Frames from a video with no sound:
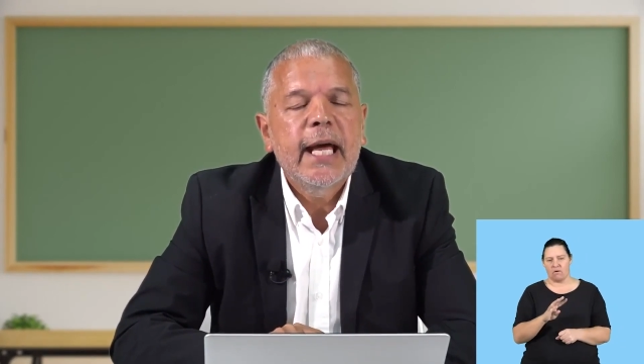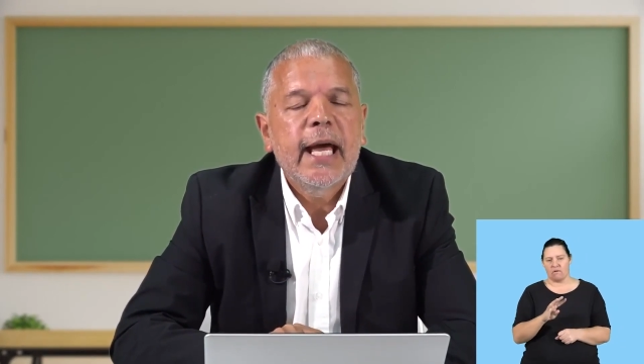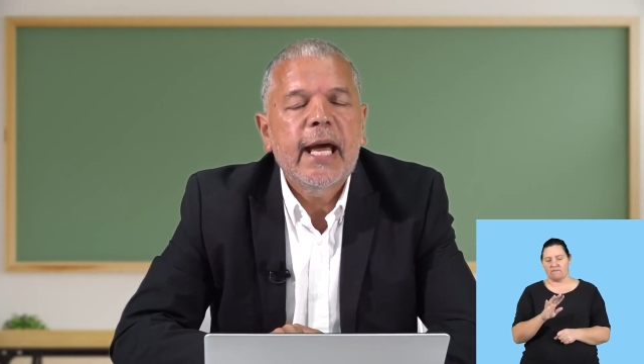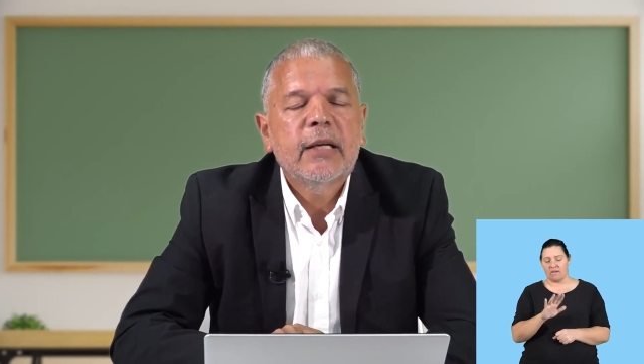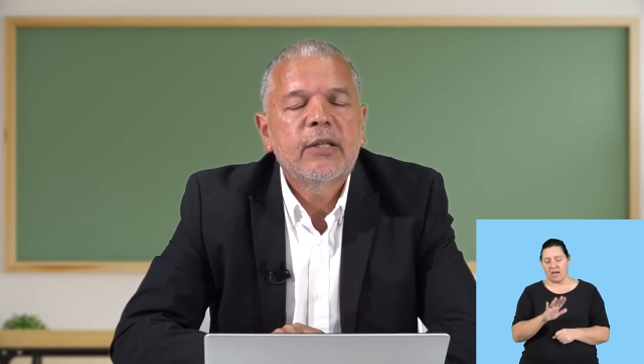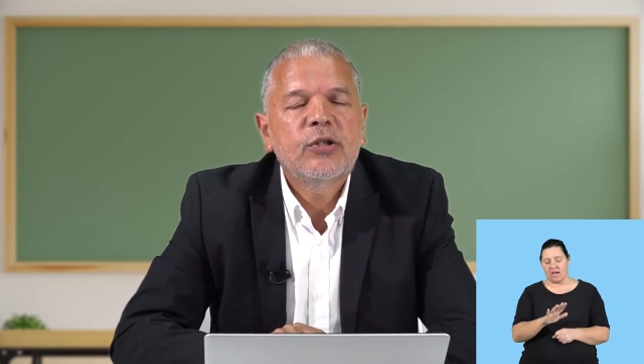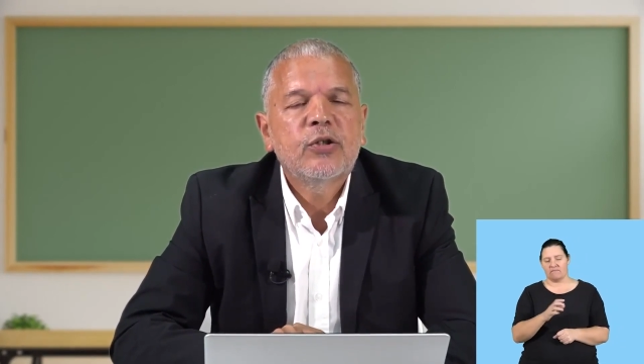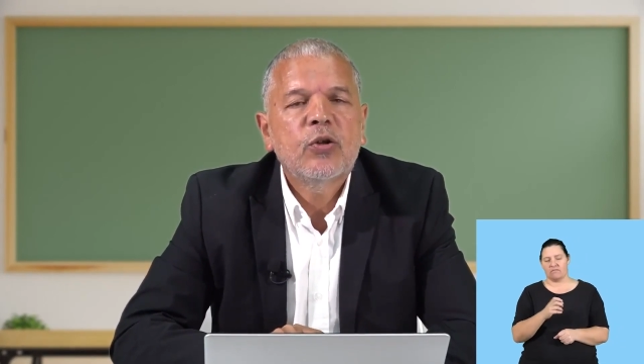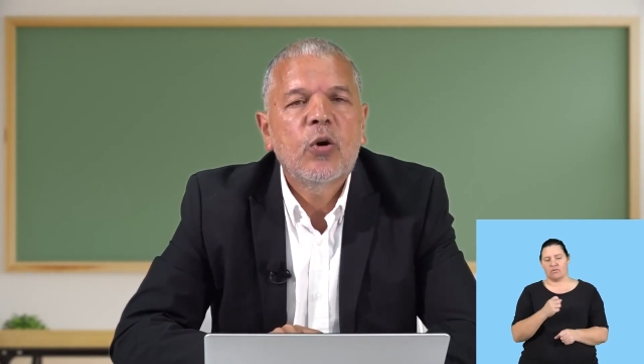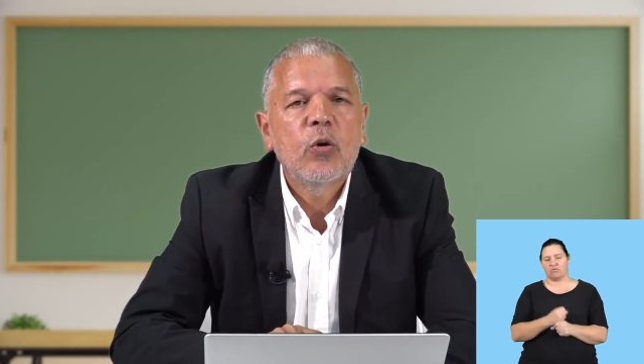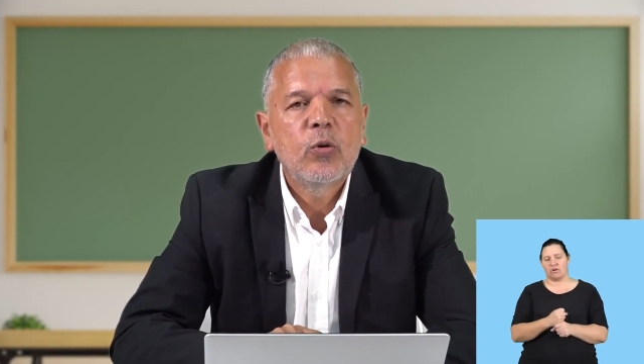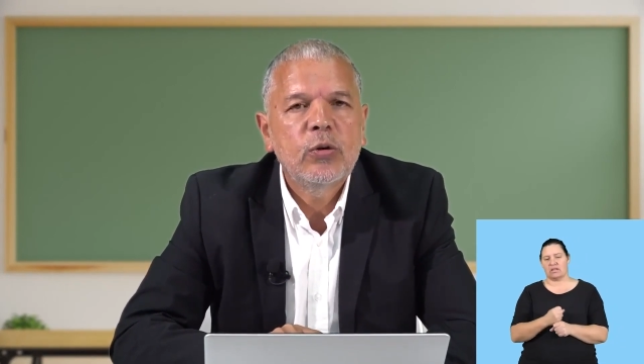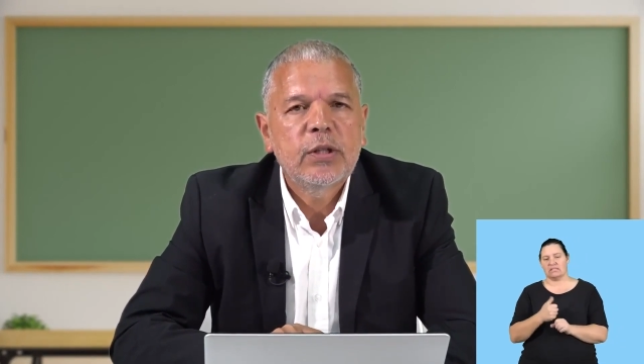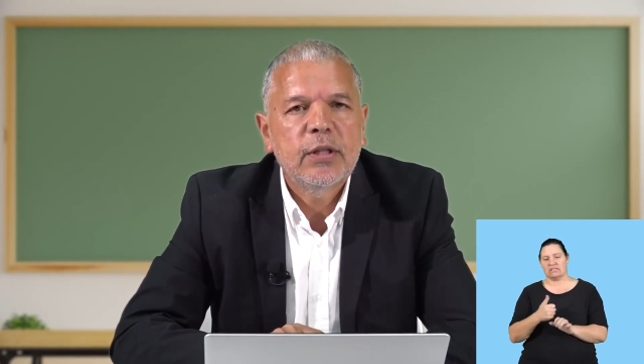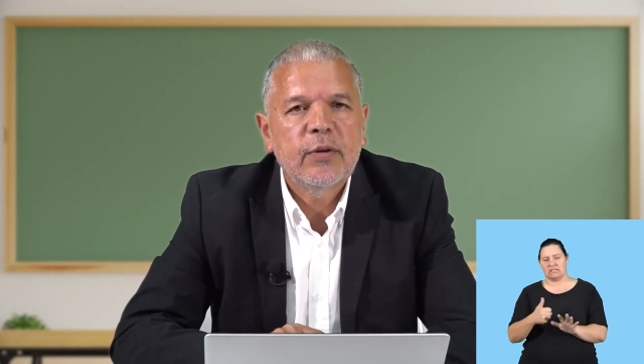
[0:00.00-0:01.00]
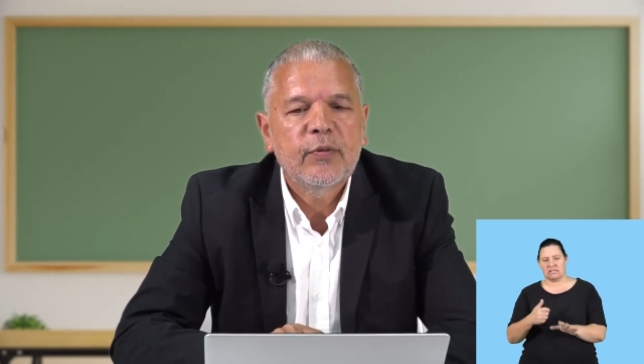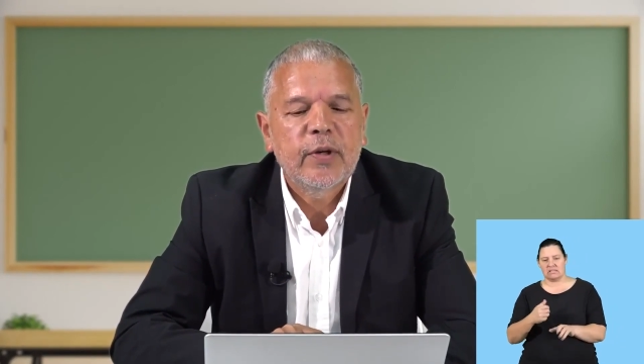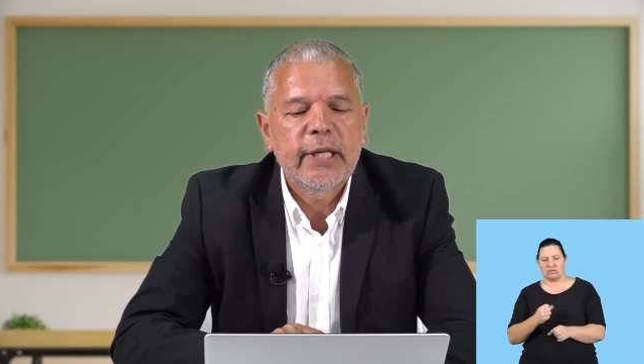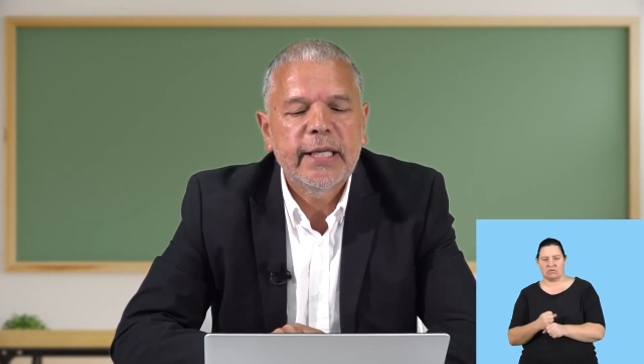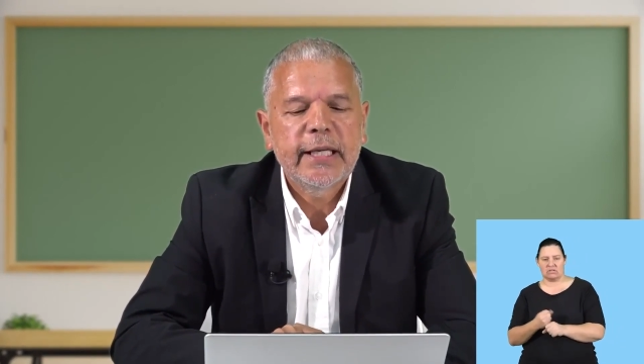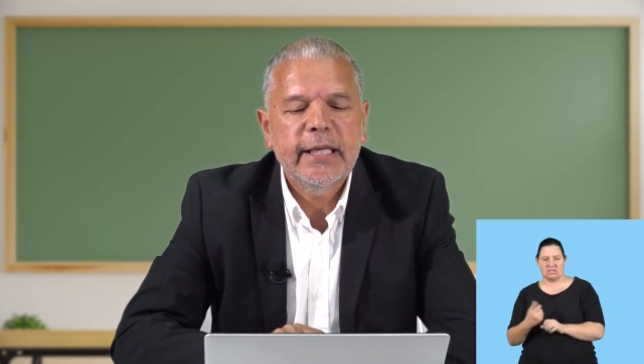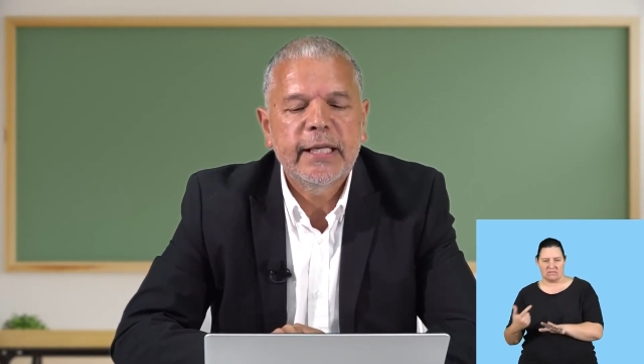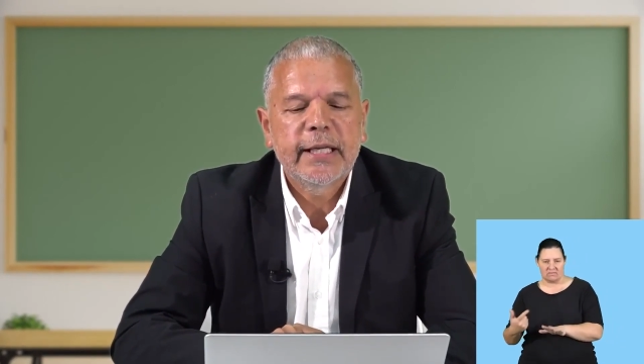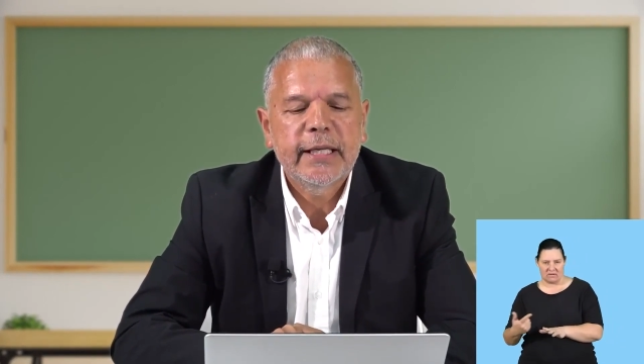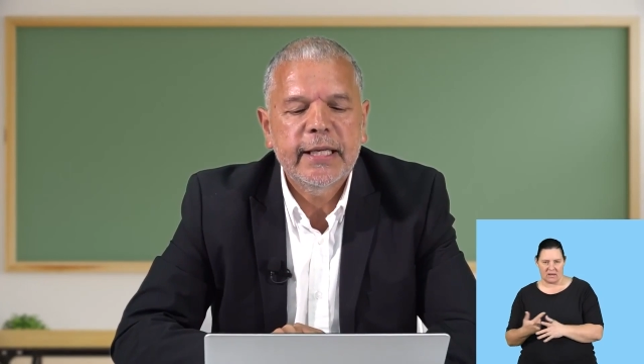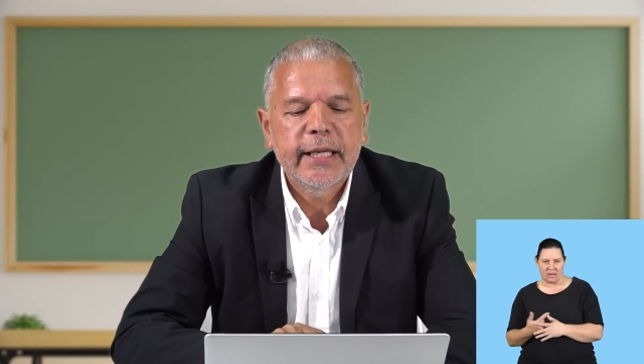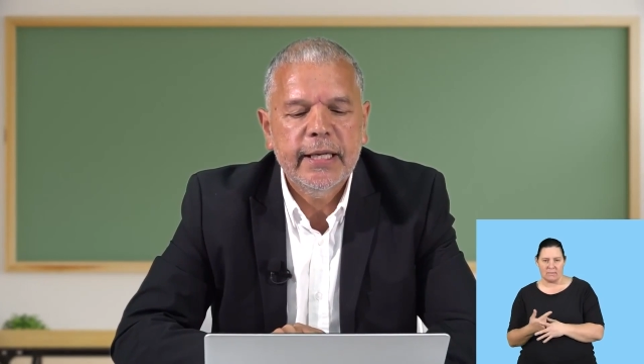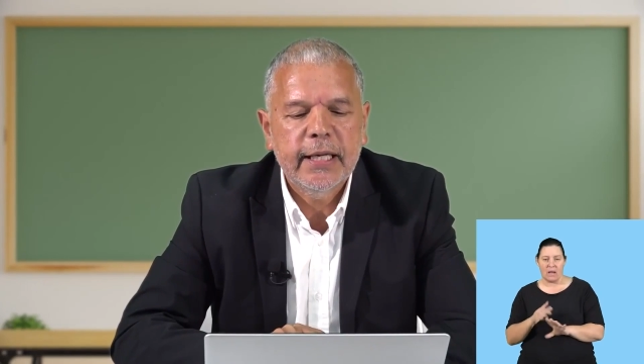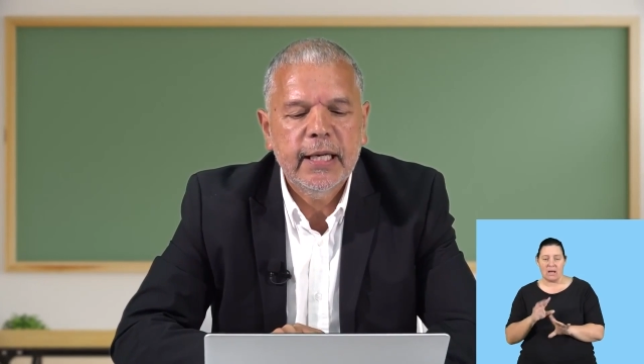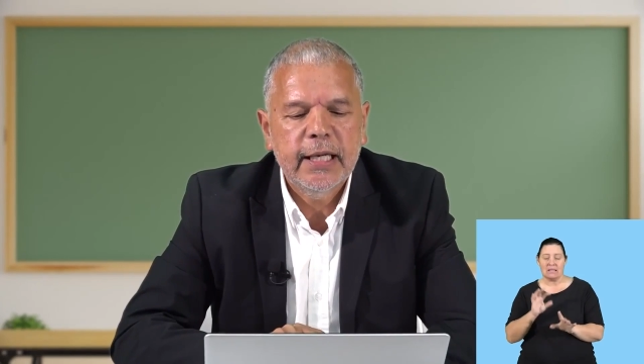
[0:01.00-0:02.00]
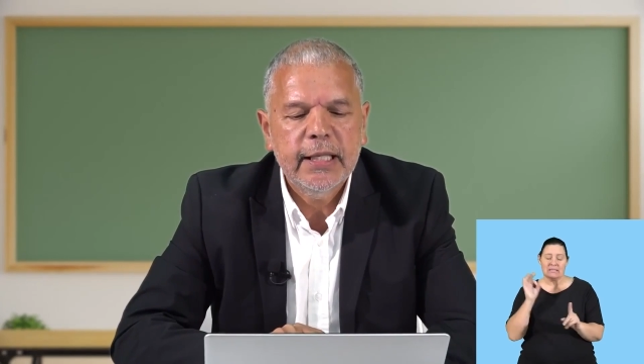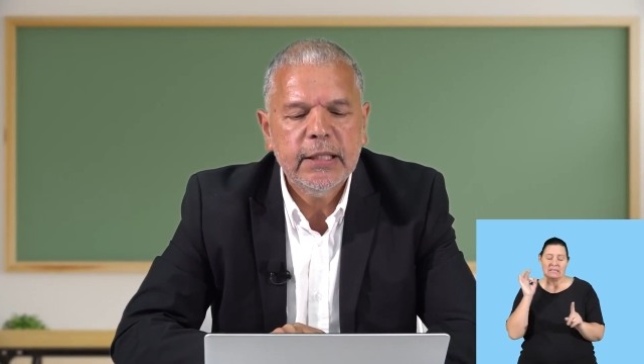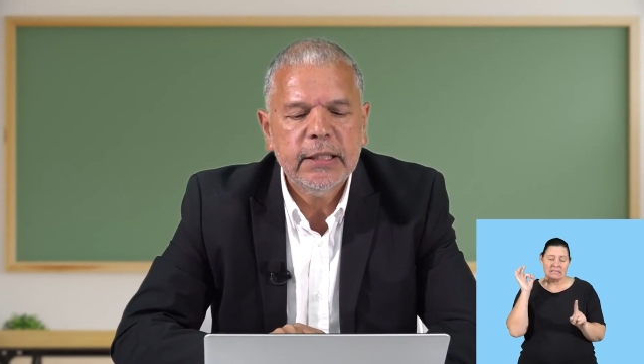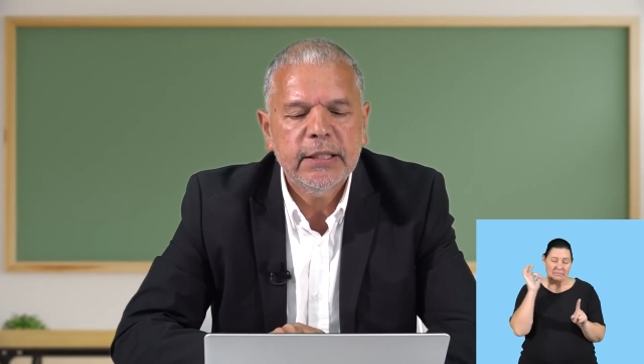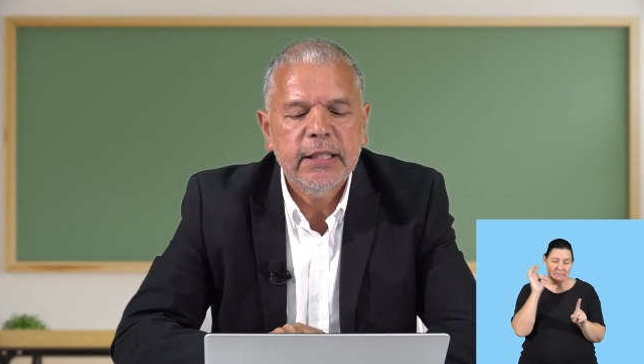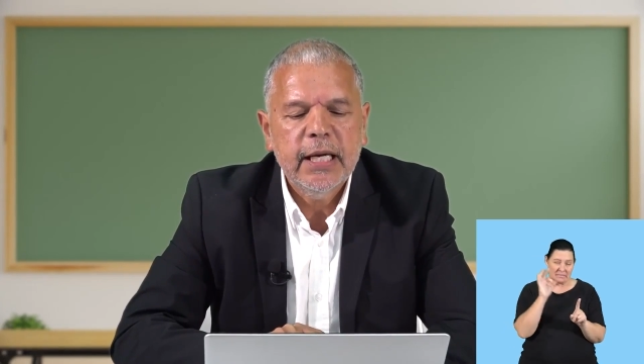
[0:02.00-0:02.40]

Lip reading: exclusively in English,